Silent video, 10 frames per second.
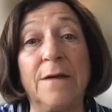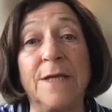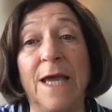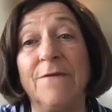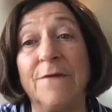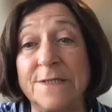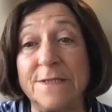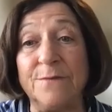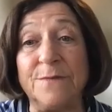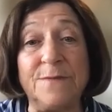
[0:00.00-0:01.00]
gave us
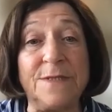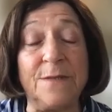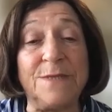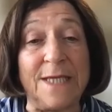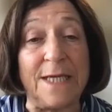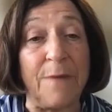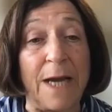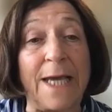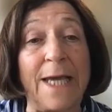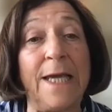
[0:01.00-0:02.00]
some seed
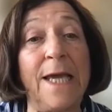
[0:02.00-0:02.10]
money.